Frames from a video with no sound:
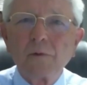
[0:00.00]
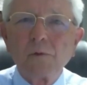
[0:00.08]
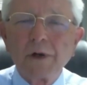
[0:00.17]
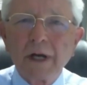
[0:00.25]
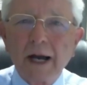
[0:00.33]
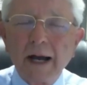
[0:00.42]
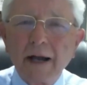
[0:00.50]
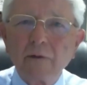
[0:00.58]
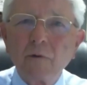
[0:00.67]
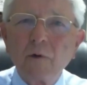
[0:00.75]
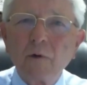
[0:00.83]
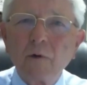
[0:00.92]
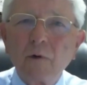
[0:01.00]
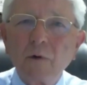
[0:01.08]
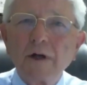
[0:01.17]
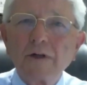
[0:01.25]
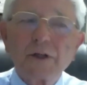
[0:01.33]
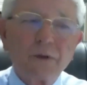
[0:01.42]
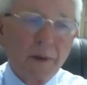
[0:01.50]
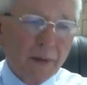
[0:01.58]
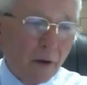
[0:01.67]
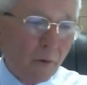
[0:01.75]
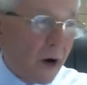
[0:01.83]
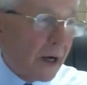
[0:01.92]
When I was doing
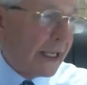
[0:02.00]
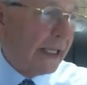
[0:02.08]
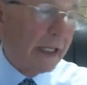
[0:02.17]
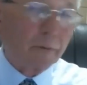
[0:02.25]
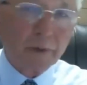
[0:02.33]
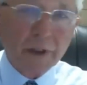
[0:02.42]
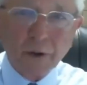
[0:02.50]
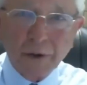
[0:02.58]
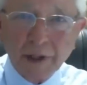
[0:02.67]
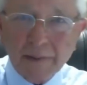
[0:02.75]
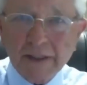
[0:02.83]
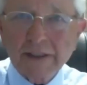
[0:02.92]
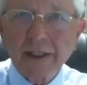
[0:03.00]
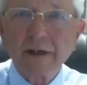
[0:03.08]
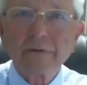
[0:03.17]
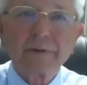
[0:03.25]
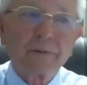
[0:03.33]
my walking and recording myself